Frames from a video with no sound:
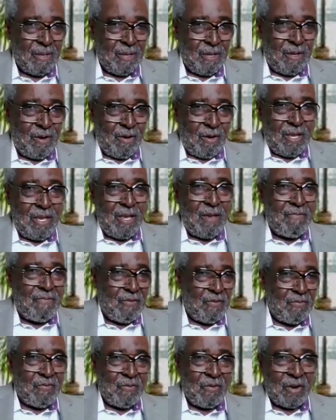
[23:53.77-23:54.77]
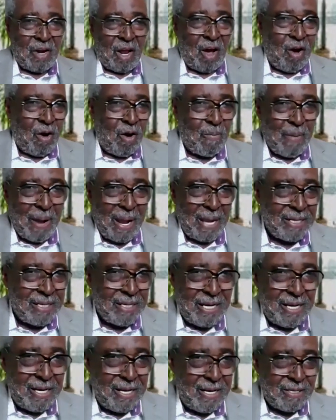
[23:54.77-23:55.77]
even with all my
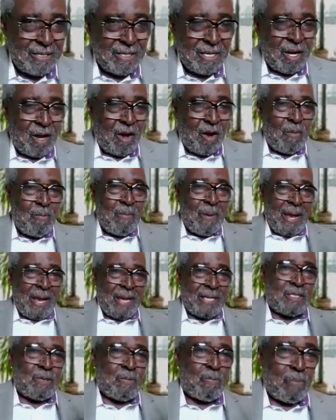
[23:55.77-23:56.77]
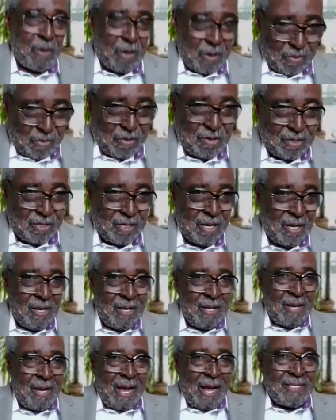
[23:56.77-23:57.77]
years and all my experience.
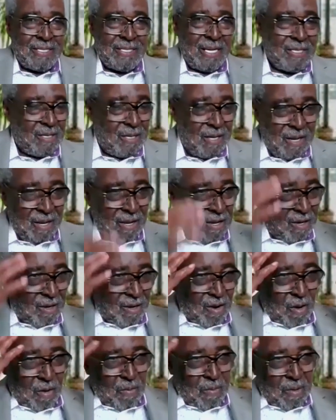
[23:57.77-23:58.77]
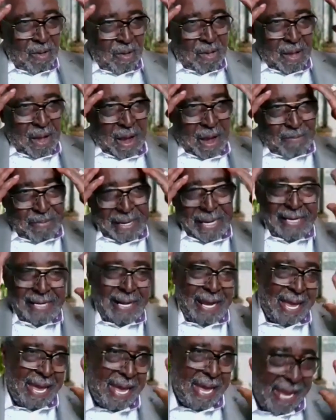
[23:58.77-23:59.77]
I just, I'm getting
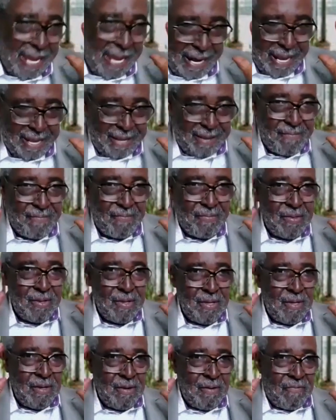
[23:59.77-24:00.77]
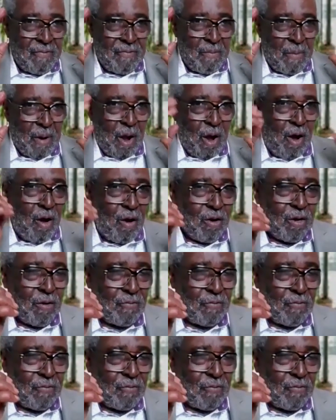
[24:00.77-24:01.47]
a headache from all